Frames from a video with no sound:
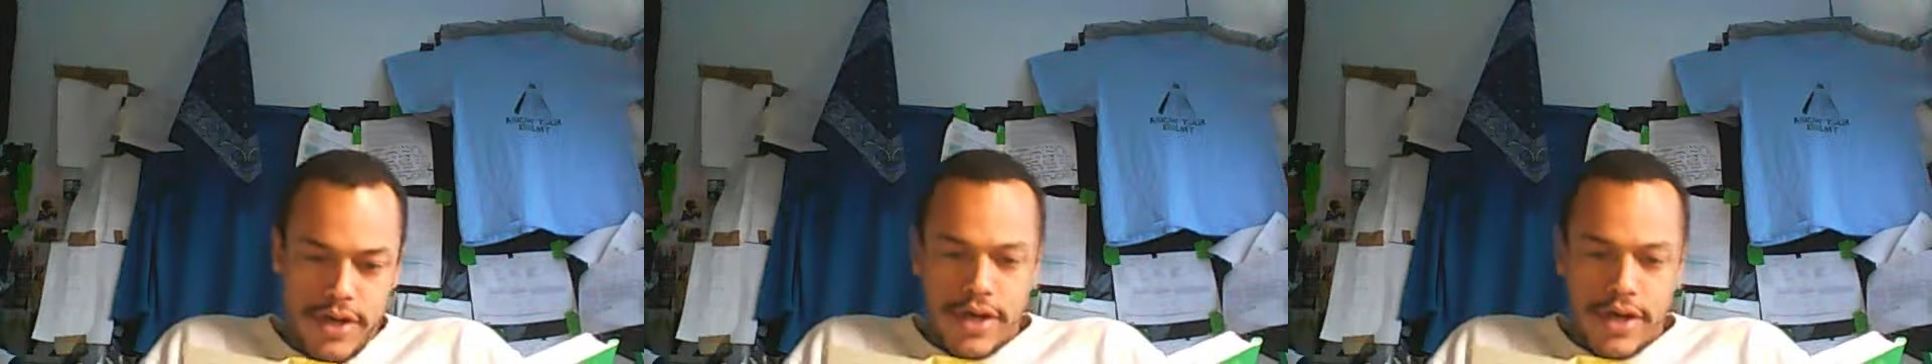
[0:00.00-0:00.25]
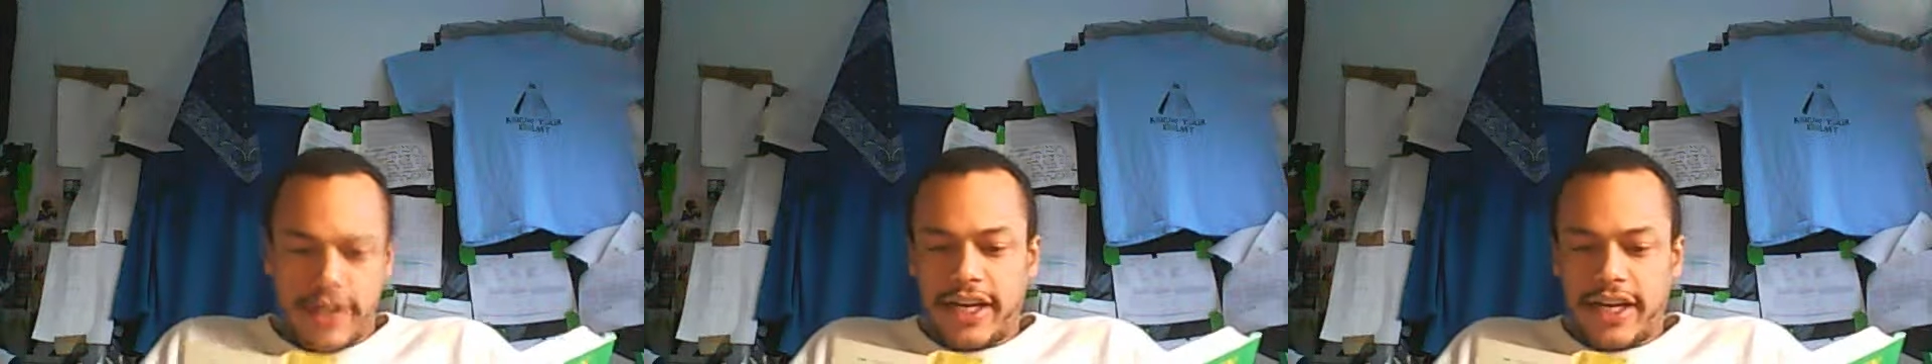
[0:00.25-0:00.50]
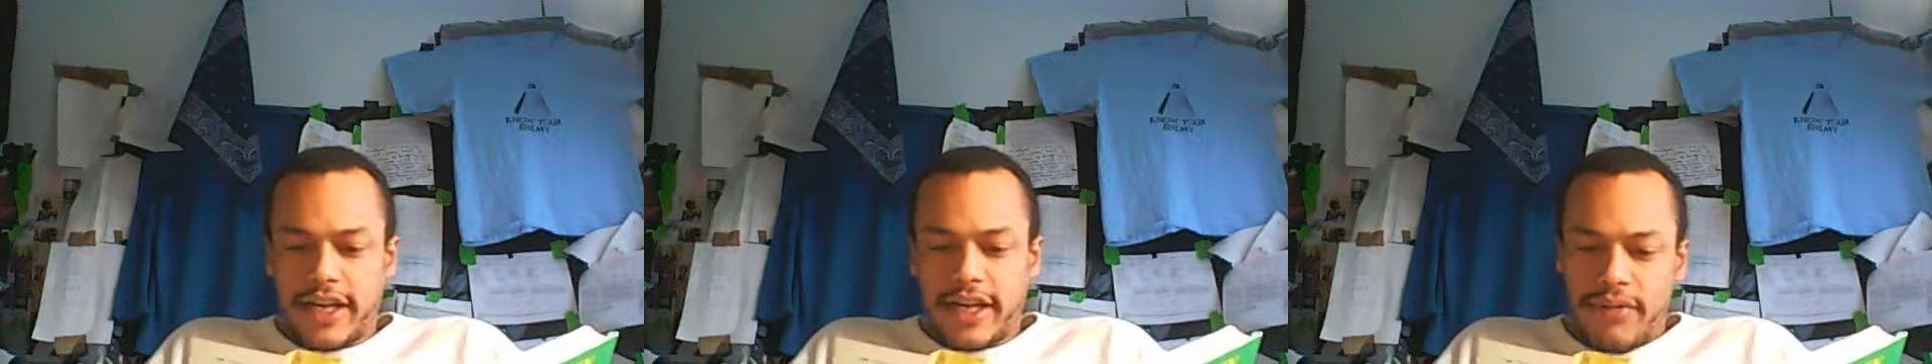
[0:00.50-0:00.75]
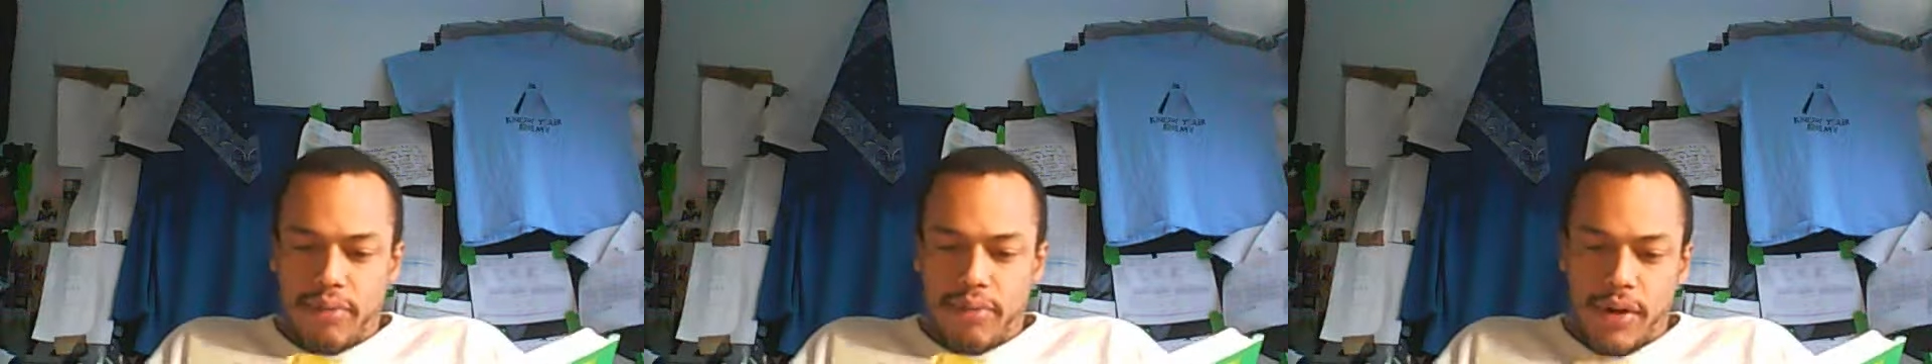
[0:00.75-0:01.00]
Containing a
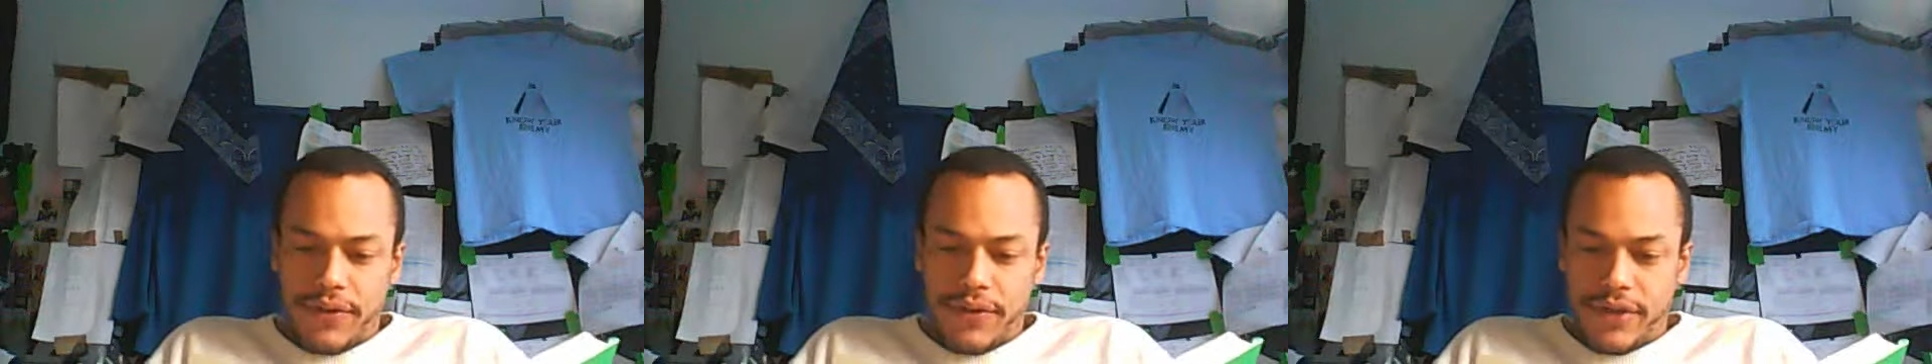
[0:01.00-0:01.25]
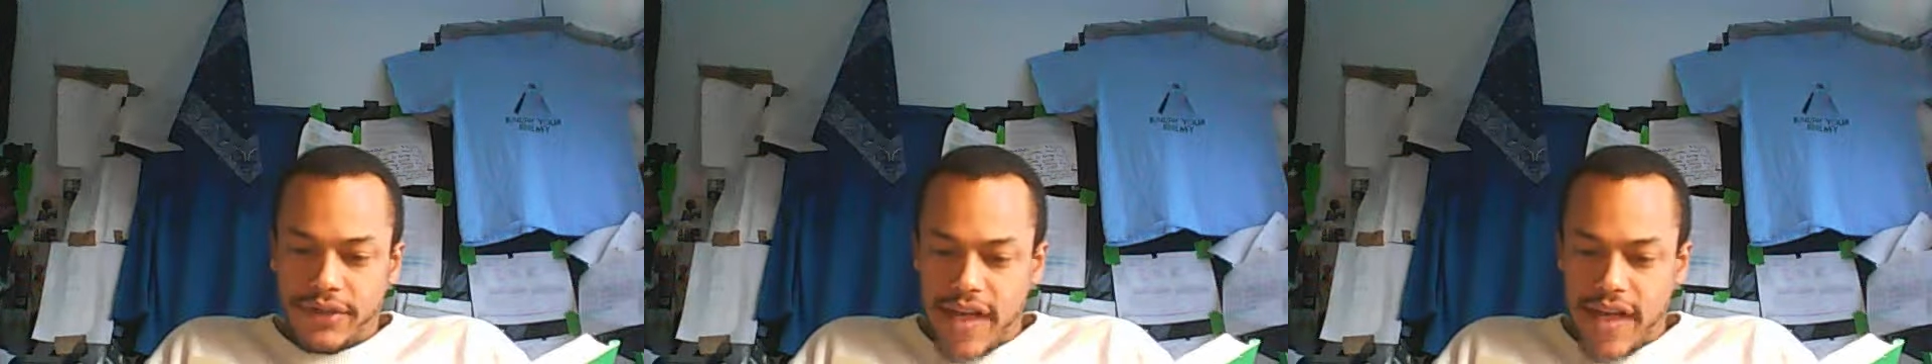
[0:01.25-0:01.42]
given point, there's